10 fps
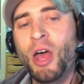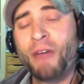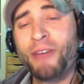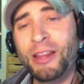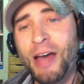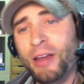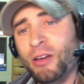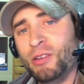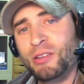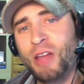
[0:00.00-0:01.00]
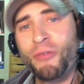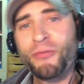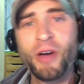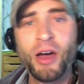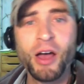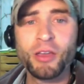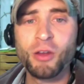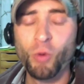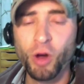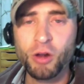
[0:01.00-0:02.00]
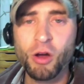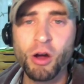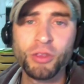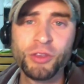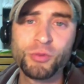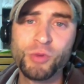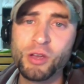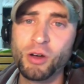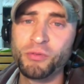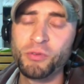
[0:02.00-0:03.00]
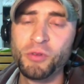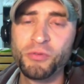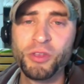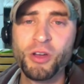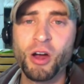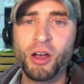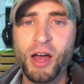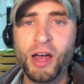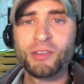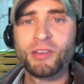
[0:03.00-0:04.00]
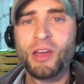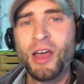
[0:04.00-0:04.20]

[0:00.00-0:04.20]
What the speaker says: I've got a lot of good stuff, working hard this week on Food for the Archons.